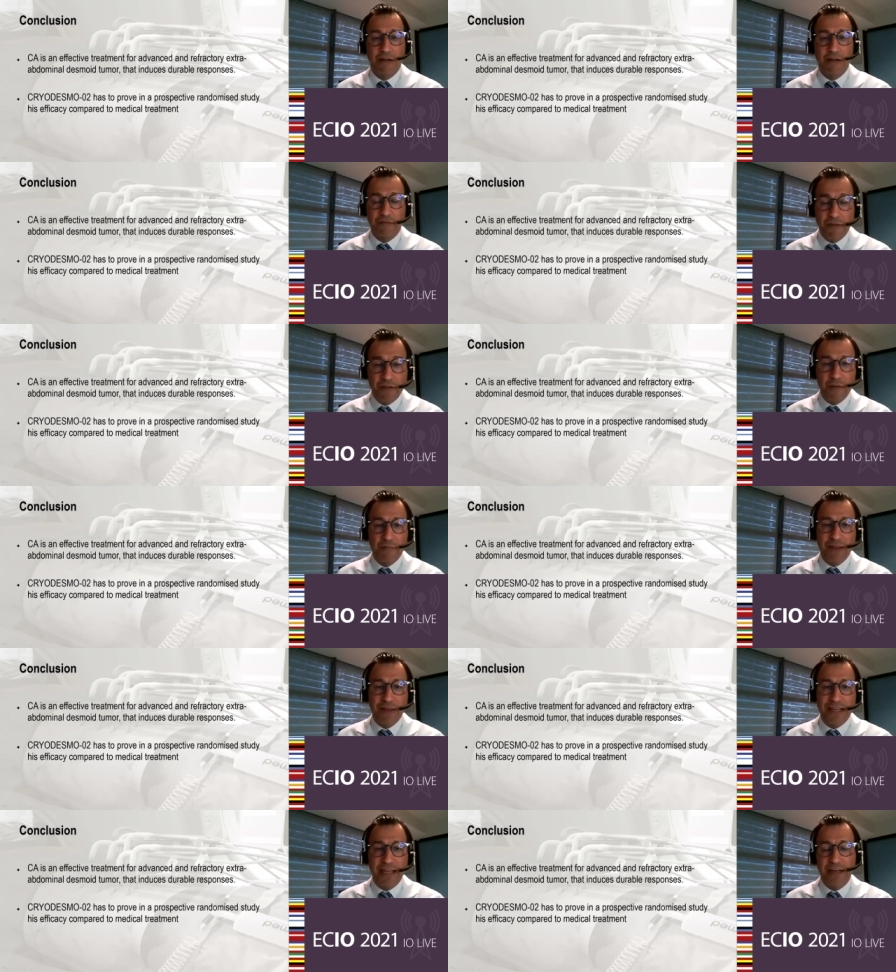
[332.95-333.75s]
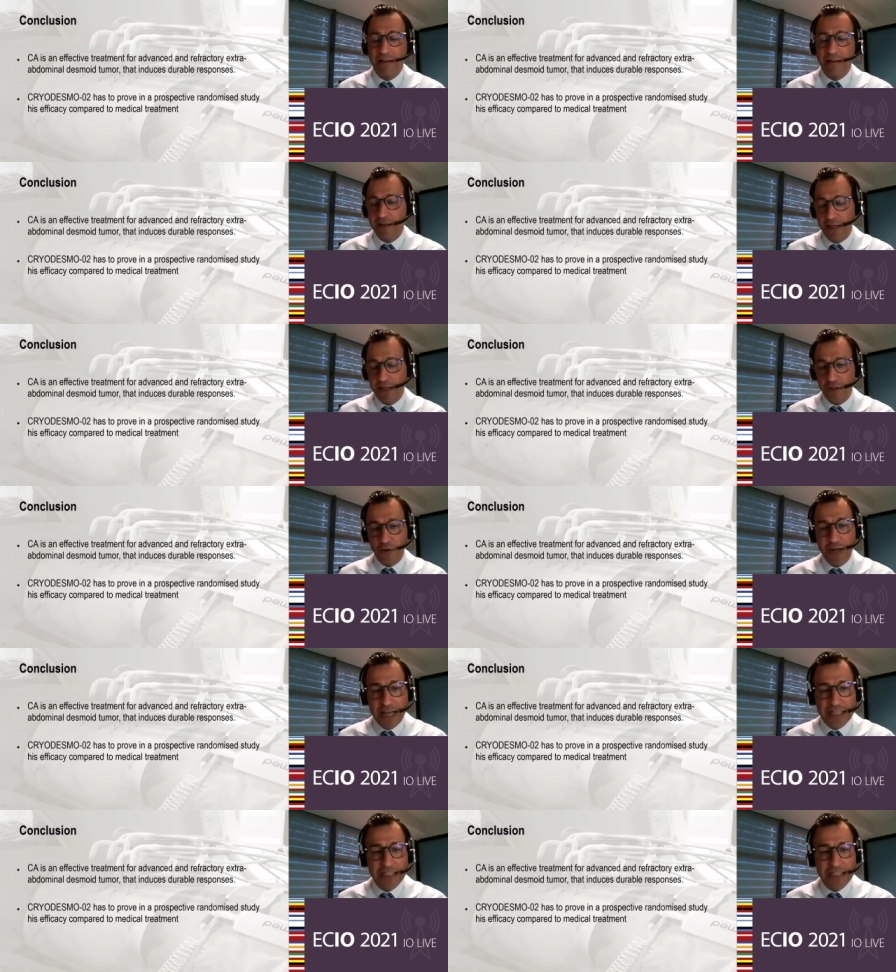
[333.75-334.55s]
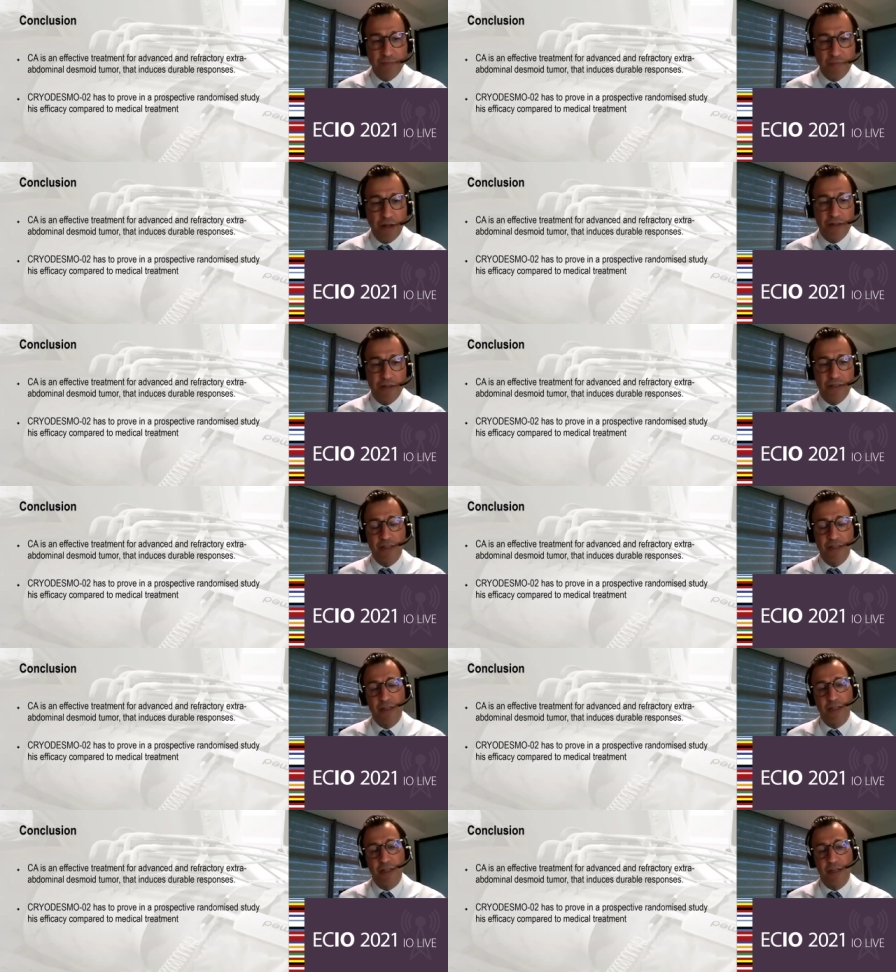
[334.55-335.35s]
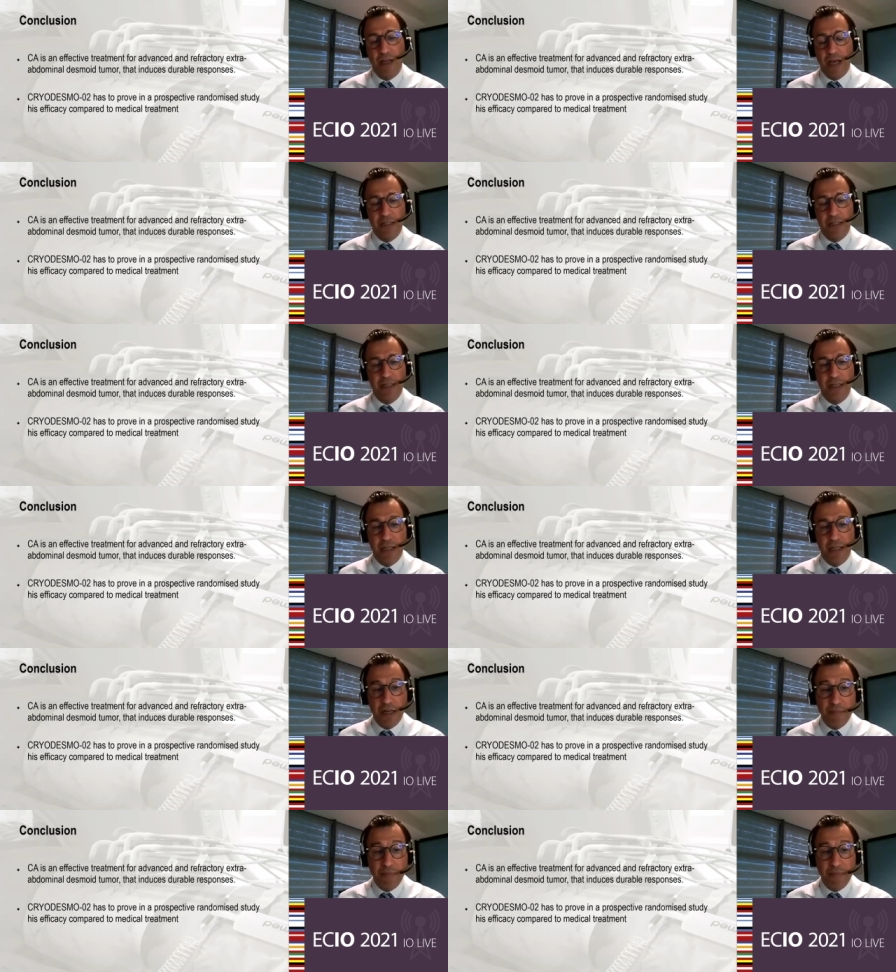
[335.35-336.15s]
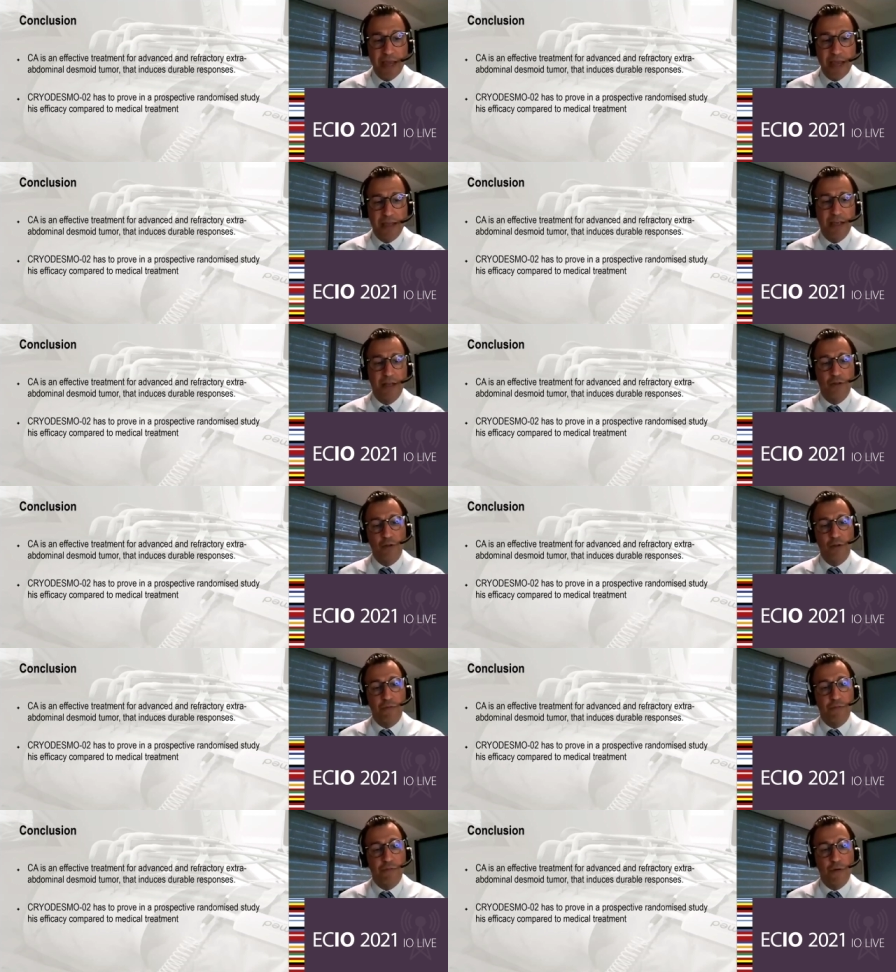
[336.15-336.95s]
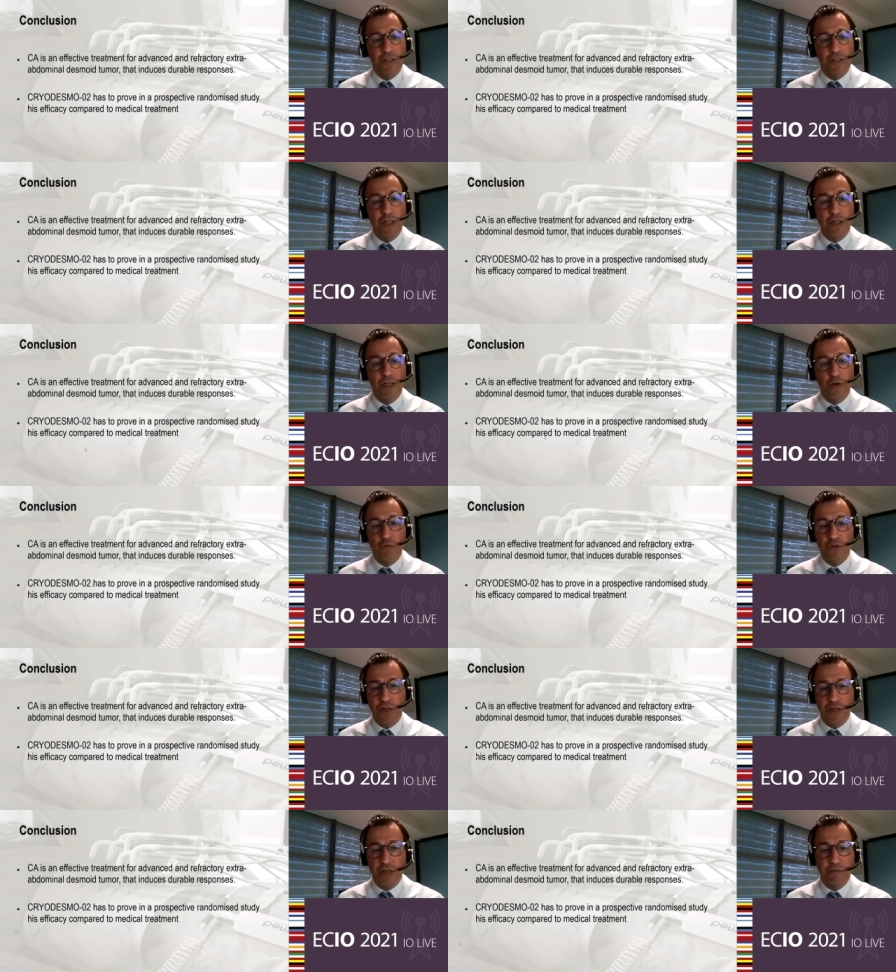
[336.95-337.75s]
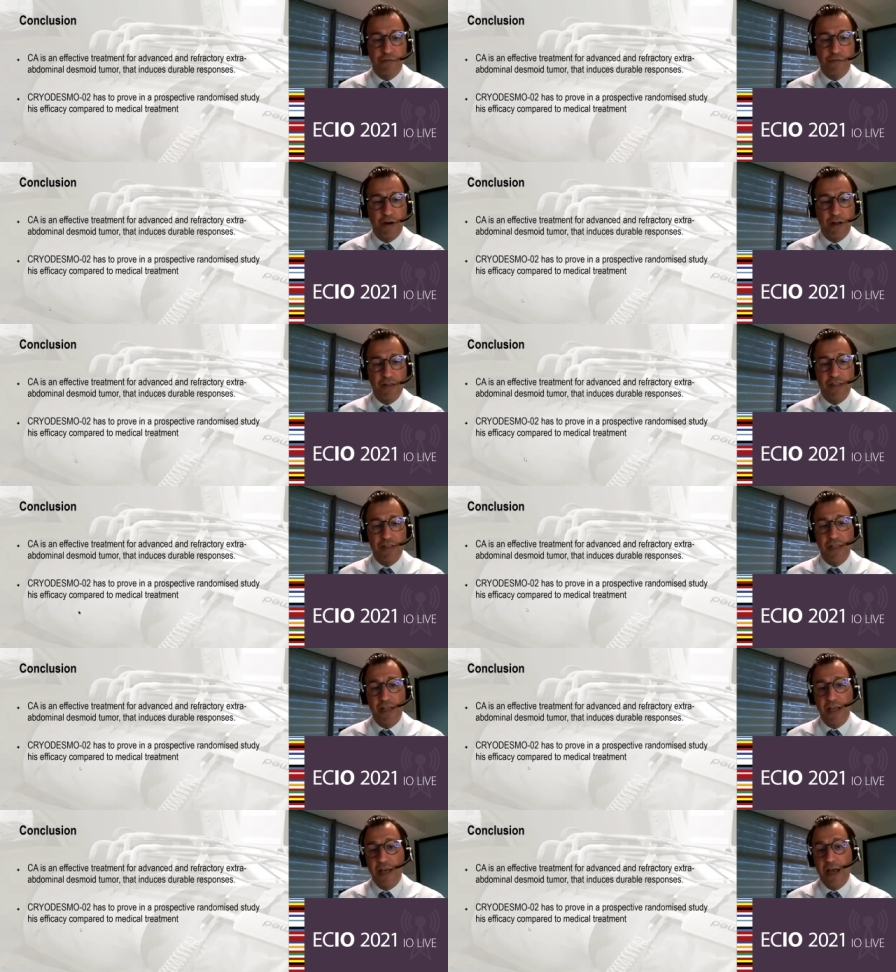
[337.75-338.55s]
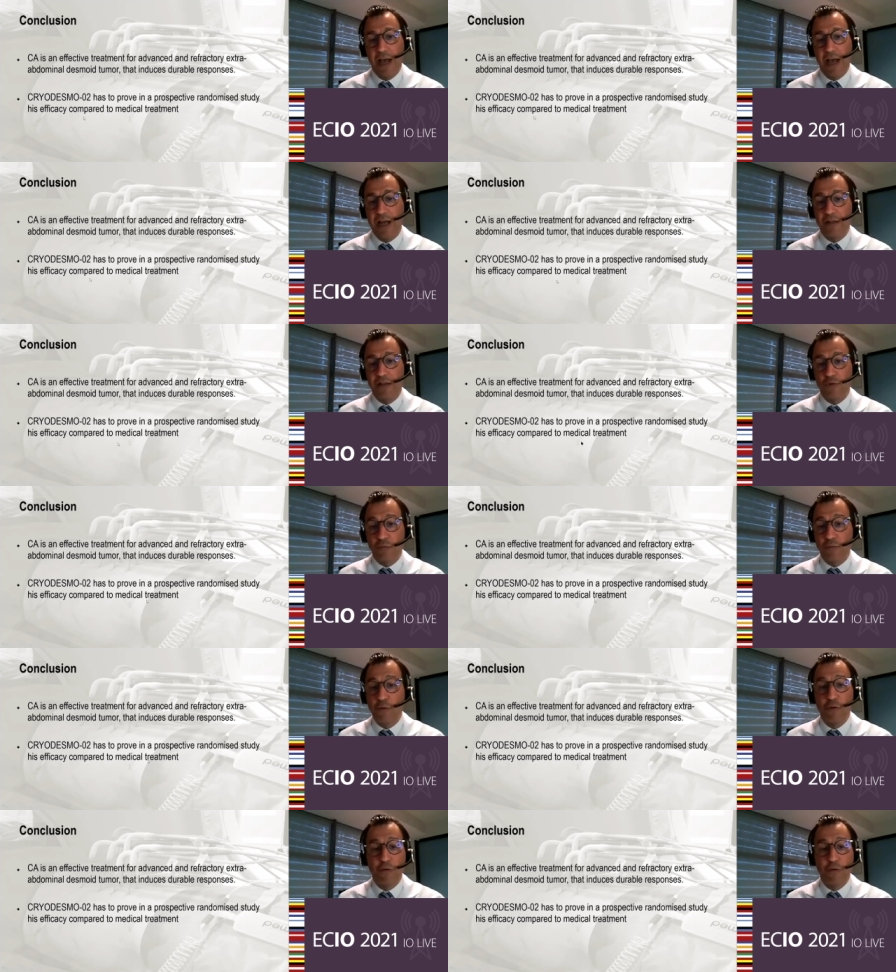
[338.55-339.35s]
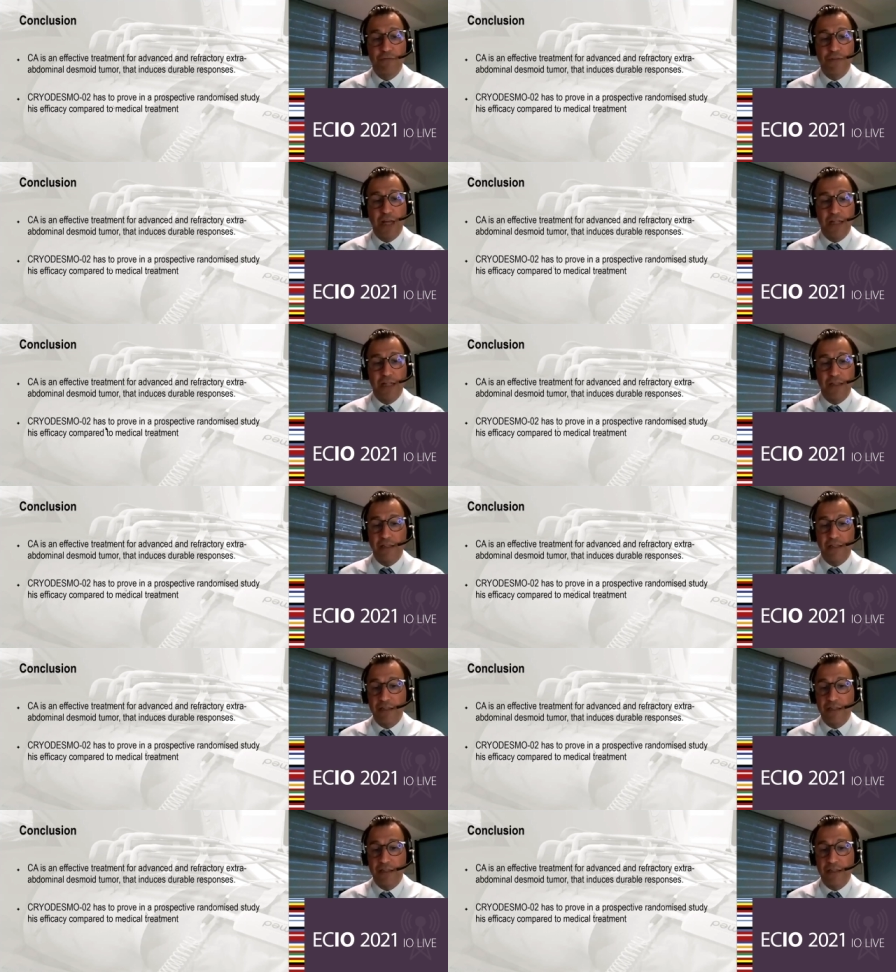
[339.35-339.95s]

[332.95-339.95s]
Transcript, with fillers: We will begin in the next month, I think in May, the first inclusion in France and uh, to prove that